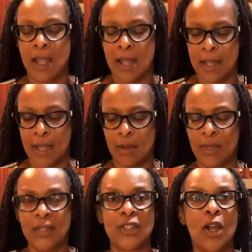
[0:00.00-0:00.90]
um
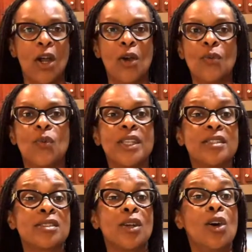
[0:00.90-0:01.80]
y'all we
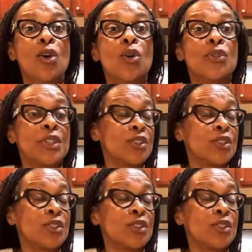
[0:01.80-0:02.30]
sold